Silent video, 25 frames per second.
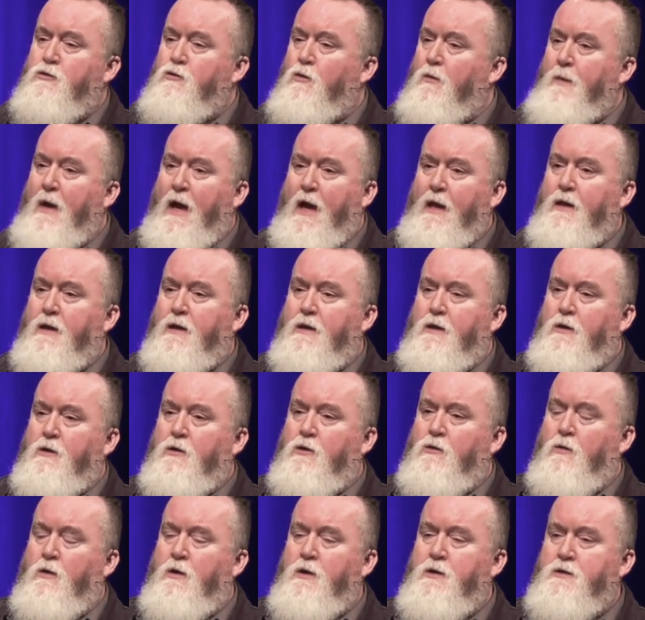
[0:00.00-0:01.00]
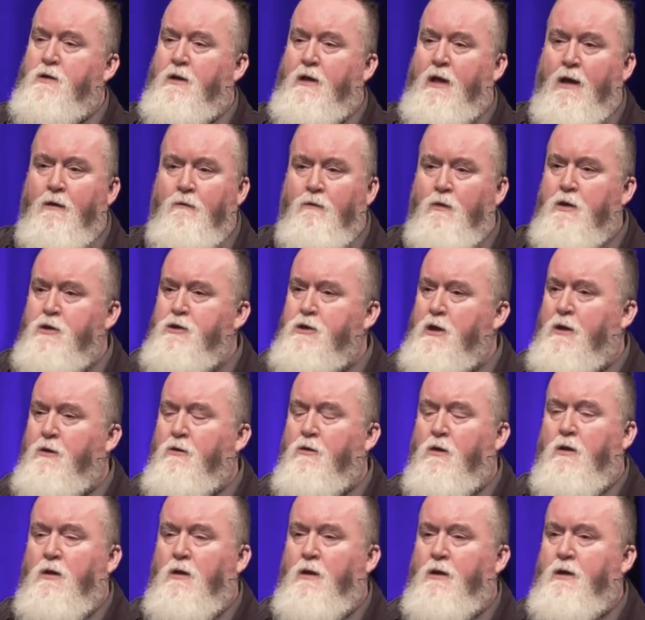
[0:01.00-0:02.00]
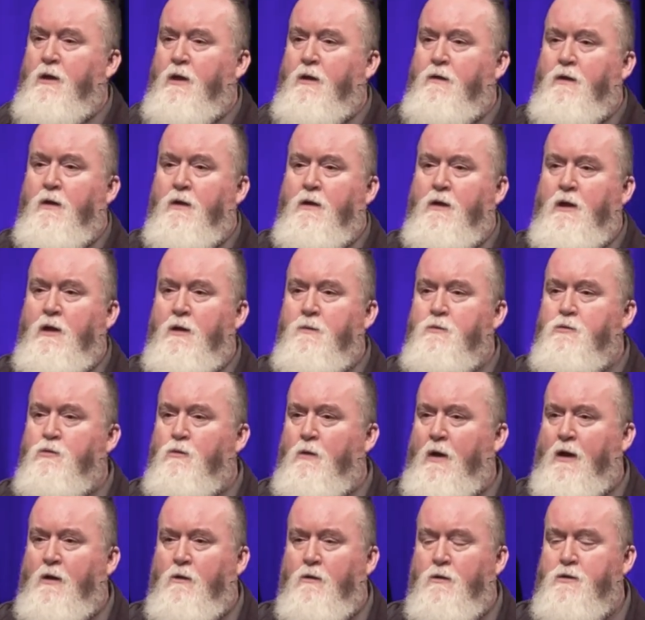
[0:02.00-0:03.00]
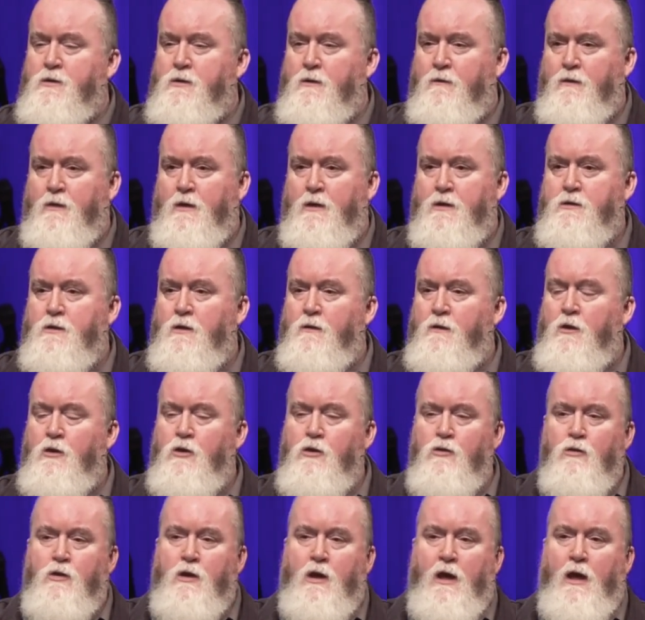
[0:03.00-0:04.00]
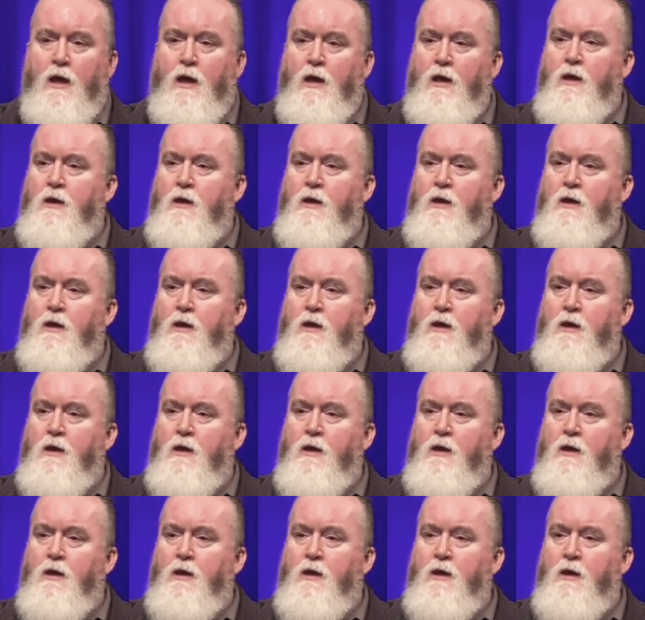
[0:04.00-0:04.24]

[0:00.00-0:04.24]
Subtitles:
a dramatic increase at every gender clinic that keeps records of this, in the UK,